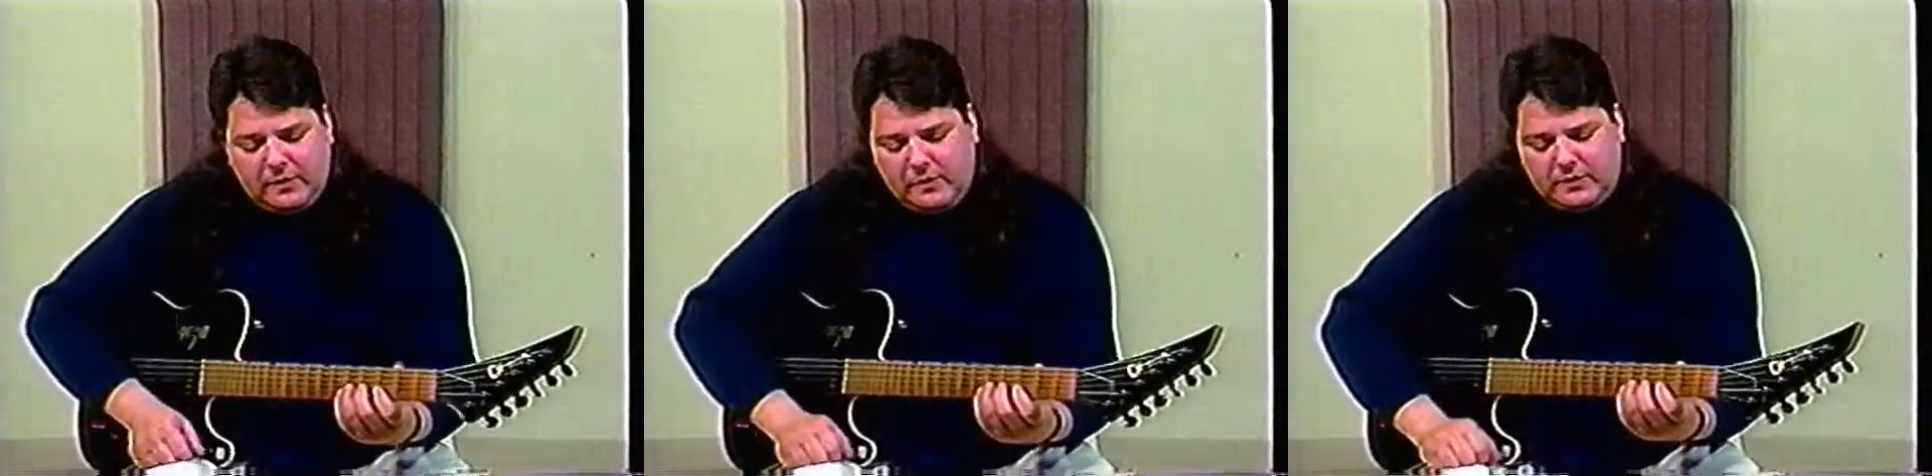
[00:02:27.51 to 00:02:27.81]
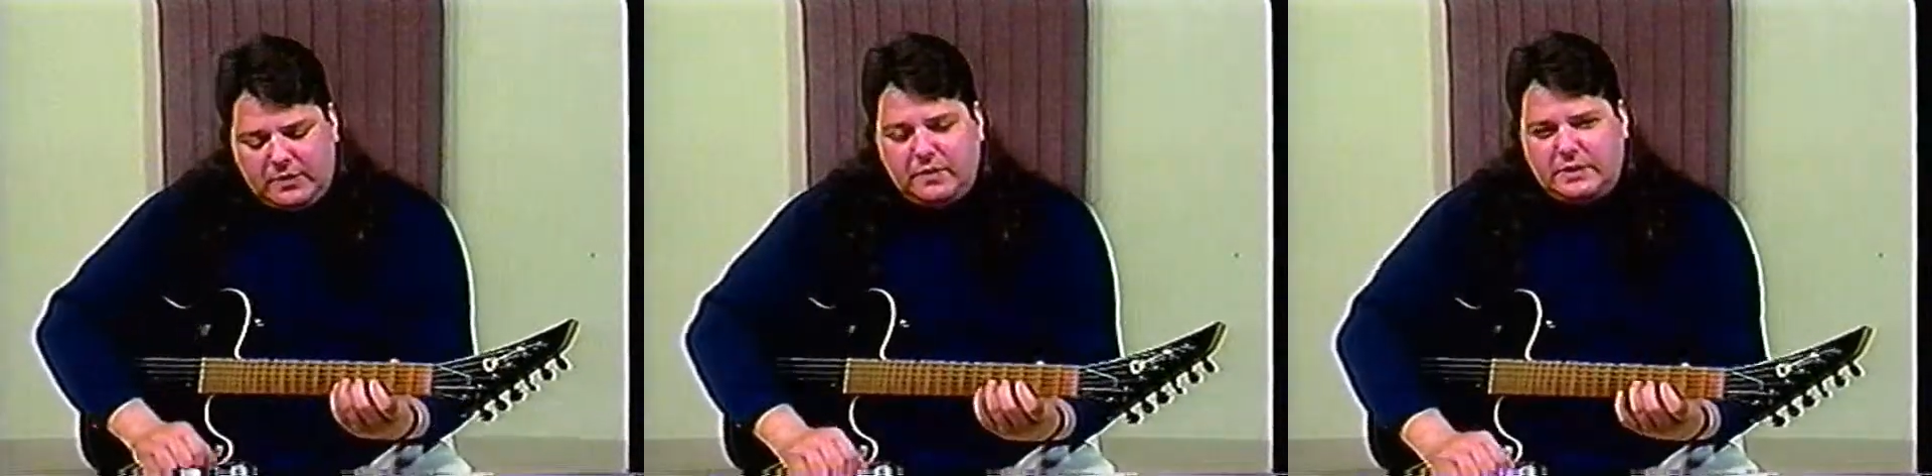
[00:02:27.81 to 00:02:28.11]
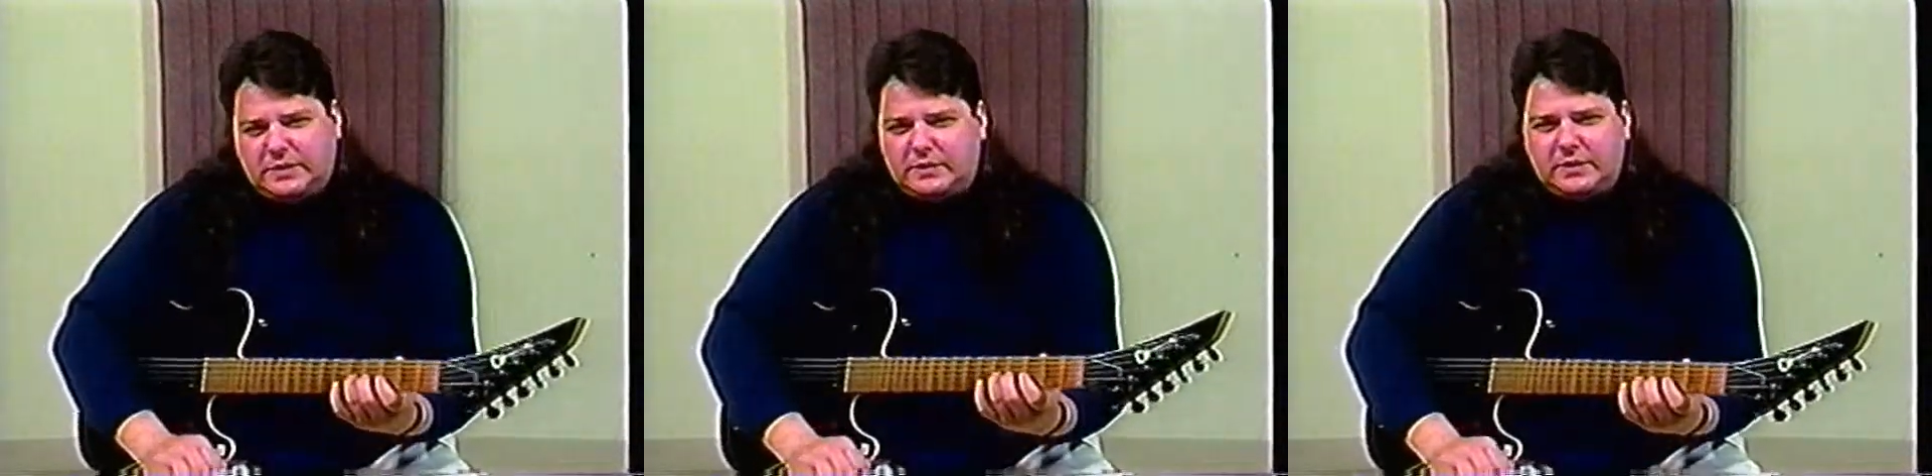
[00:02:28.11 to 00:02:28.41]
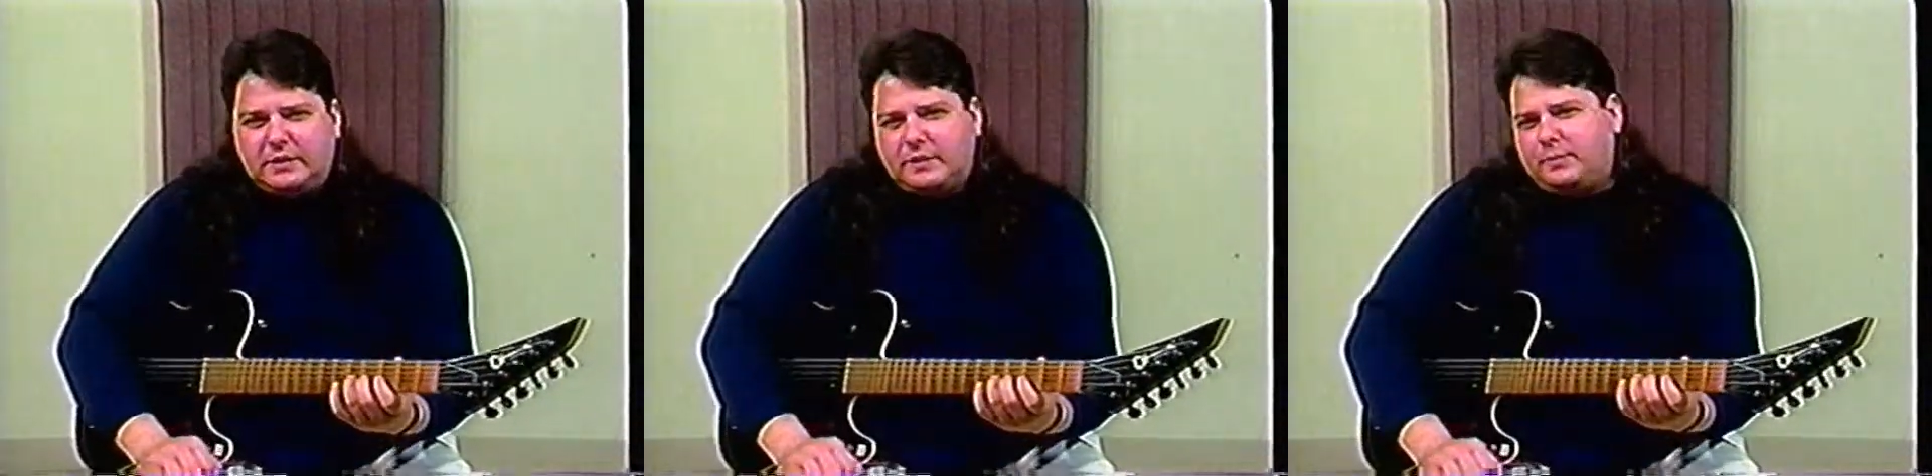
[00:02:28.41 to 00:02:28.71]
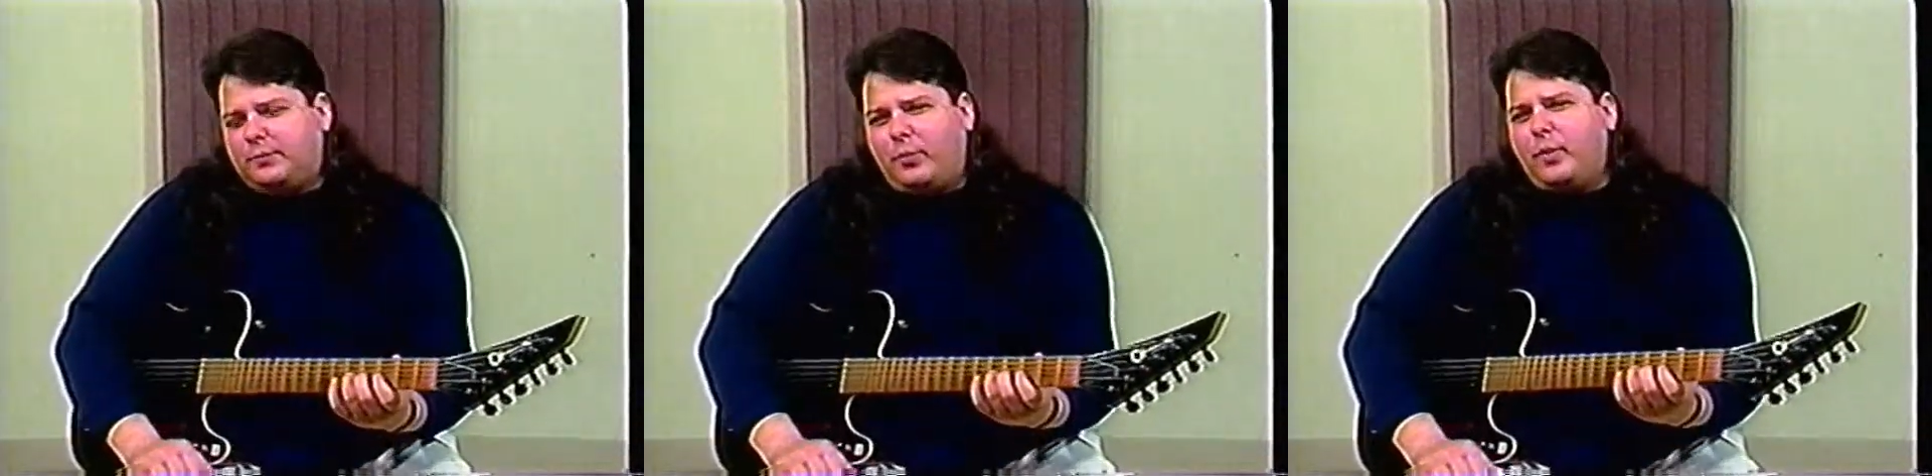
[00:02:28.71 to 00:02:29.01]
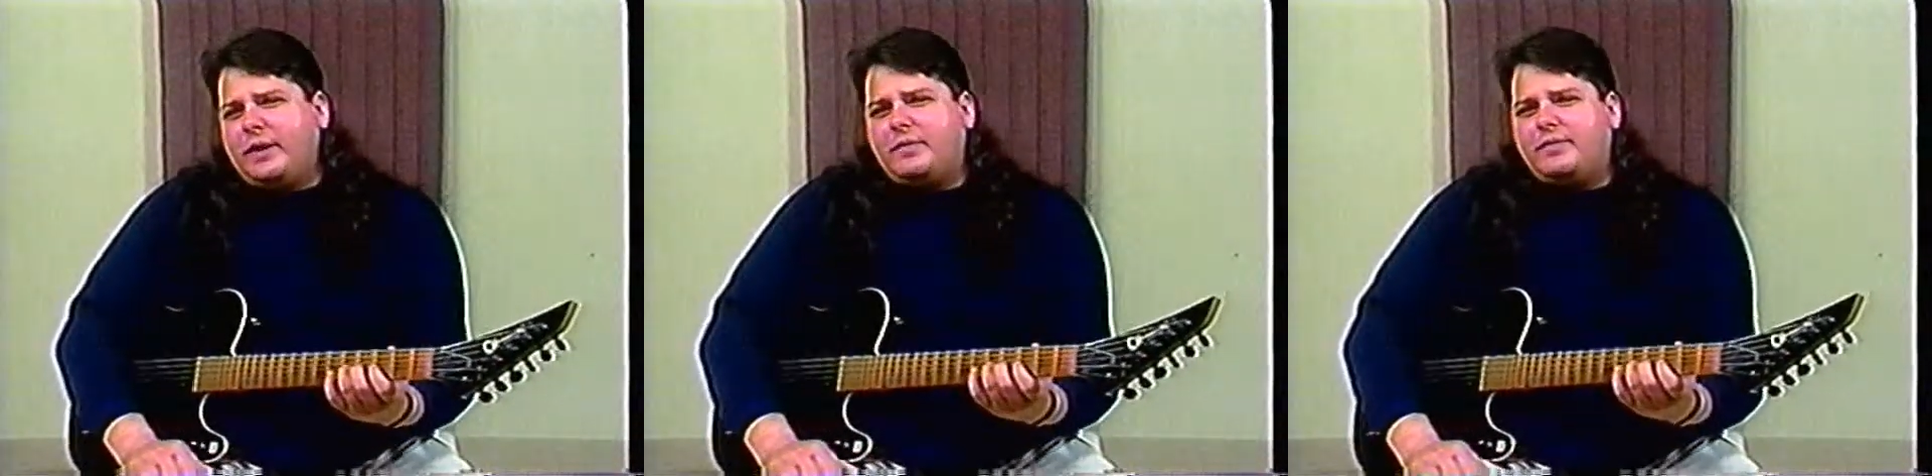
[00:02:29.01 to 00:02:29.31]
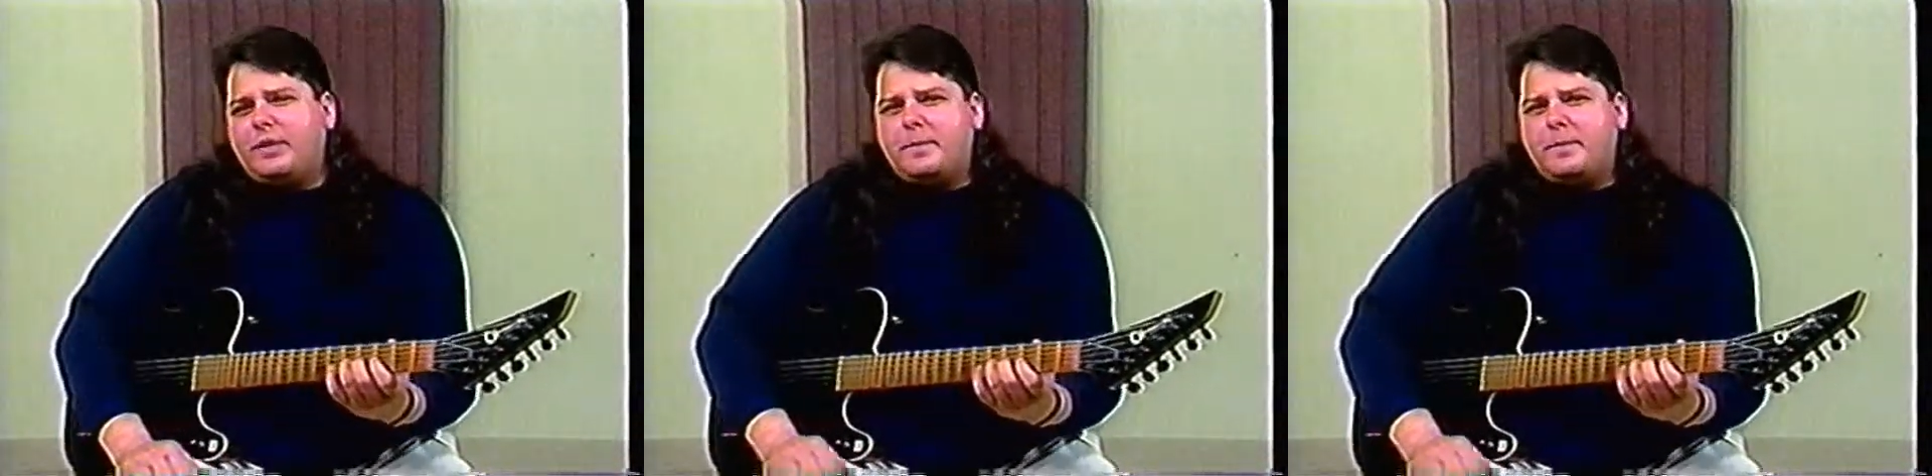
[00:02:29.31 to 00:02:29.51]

to the point of